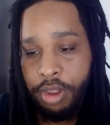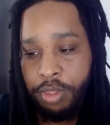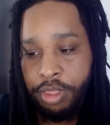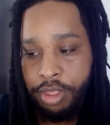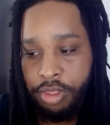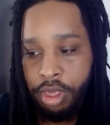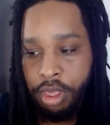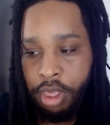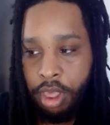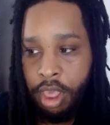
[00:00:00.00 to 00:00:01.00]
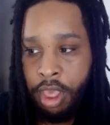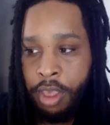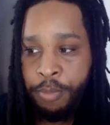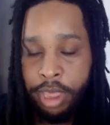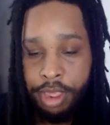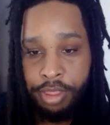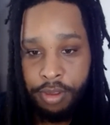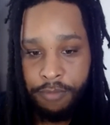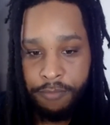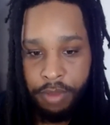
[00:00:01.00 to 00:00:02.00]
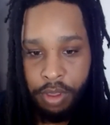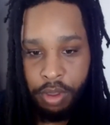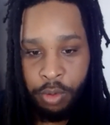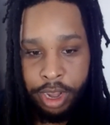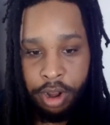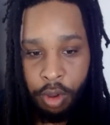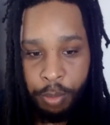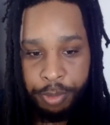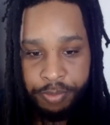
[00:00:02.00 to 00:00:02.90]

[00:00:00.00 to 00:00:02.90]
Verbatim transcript: It was such a place of great hope.